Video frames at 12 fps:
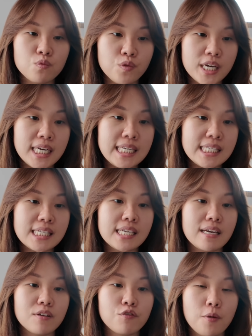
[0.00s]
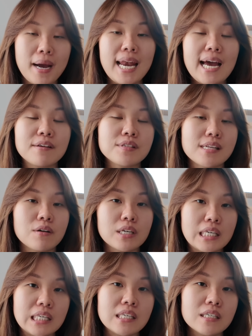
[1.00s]
realistic for my lifestyle
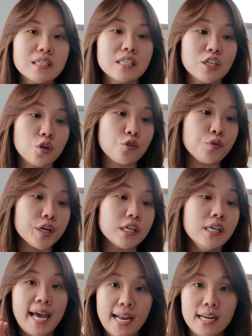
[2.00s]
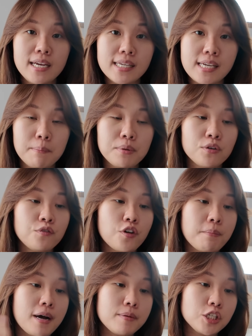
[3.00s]
here in Korea. Another example,
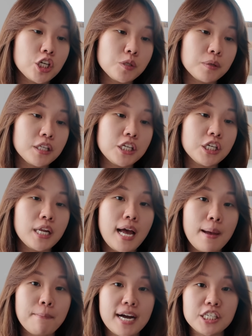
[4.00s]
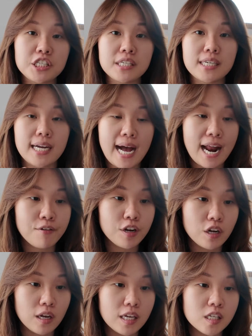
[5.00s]
for public transportation, I budgeted
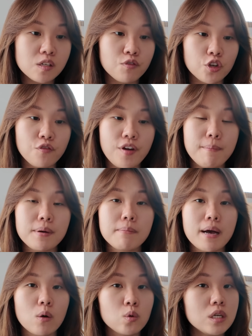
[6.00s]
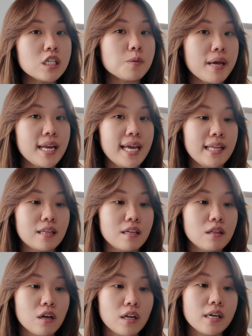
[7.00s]
$100 for November, but only spent
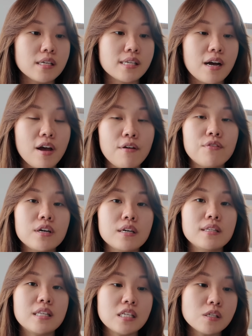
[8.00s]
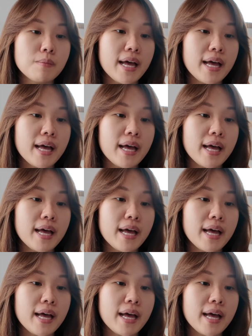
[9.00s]
$18. However, this